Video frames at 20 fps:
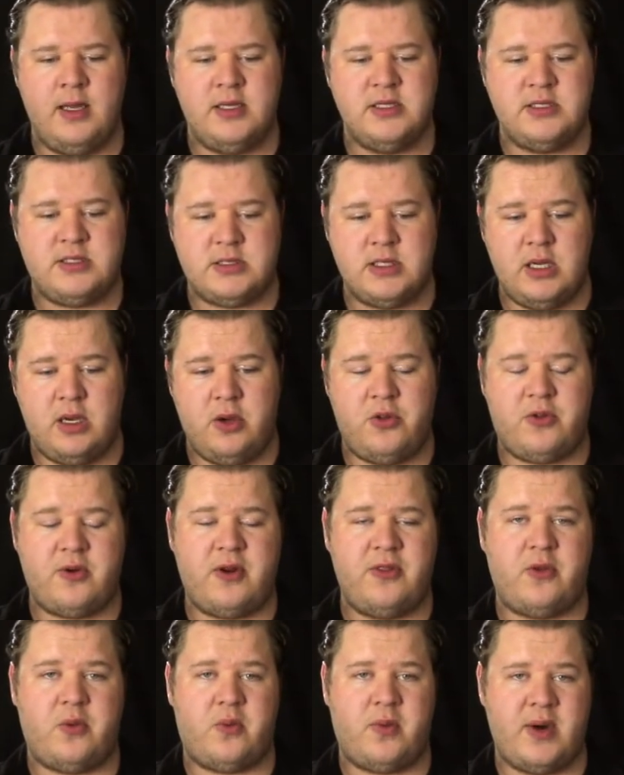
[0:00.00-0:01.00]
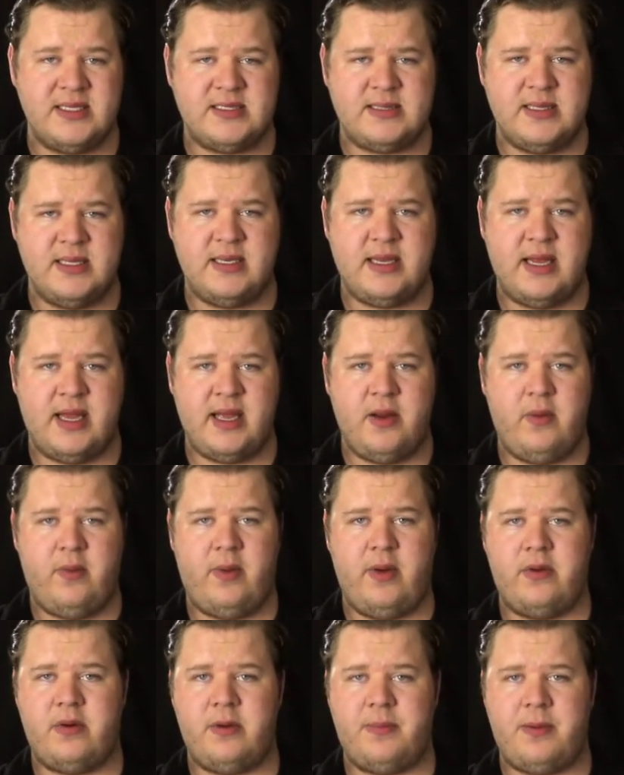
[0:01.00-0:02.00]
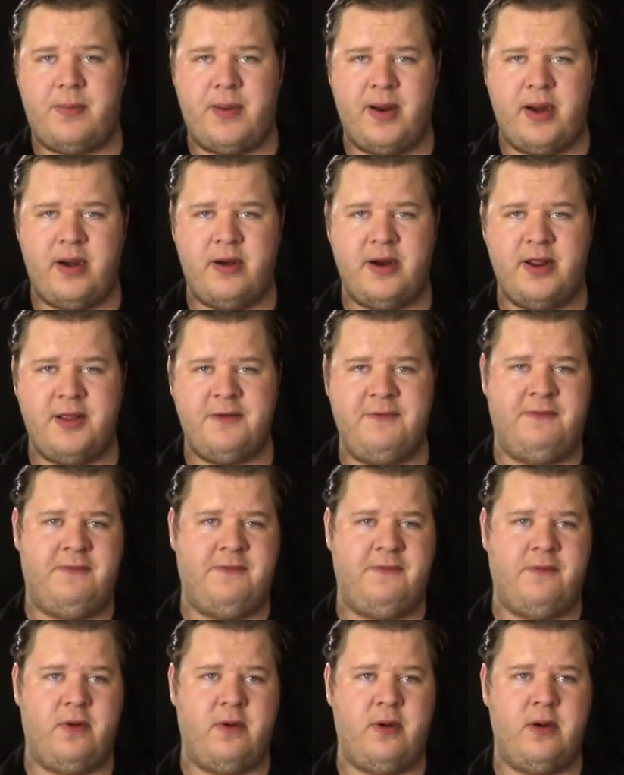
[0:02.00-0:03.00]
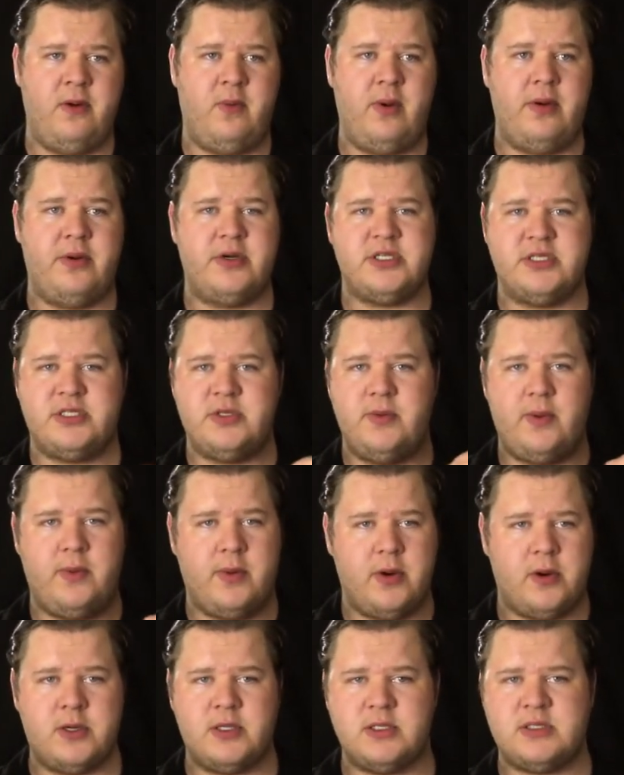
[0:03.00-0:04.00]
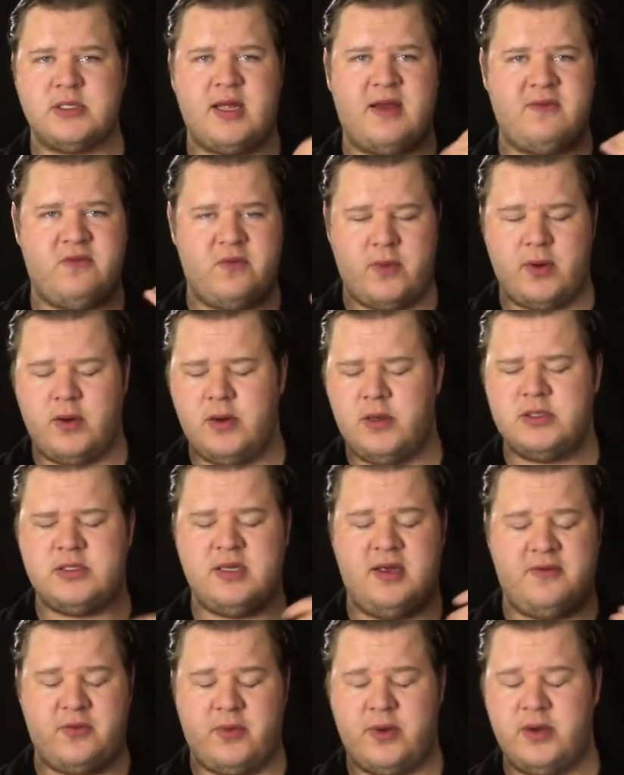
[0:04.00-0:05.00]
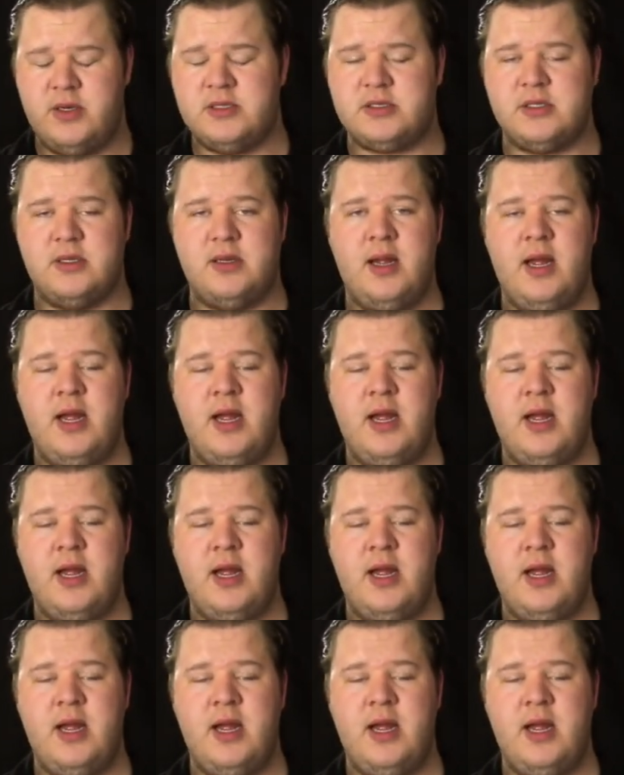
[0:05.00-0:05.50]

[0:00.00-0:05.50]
So throughout the rest of the day, we were just doing rehearsal after rehearsal after rehearsal.